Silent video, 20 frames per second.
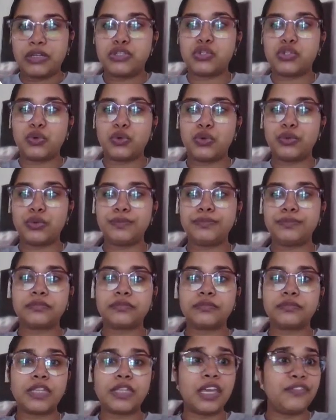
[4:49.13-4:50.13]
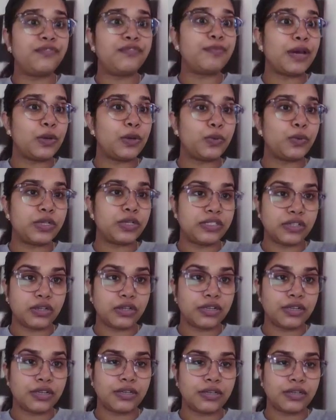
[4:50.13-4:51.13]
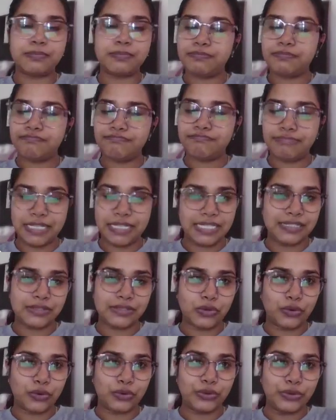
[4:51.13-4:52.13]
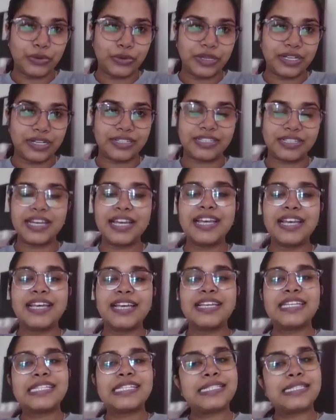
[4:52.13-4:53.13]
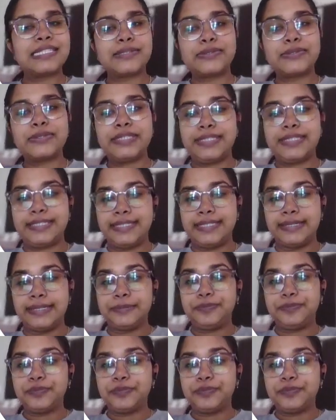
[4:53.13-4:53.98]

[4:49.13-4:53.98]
So if my words are not clear, please go Google it. So yeah,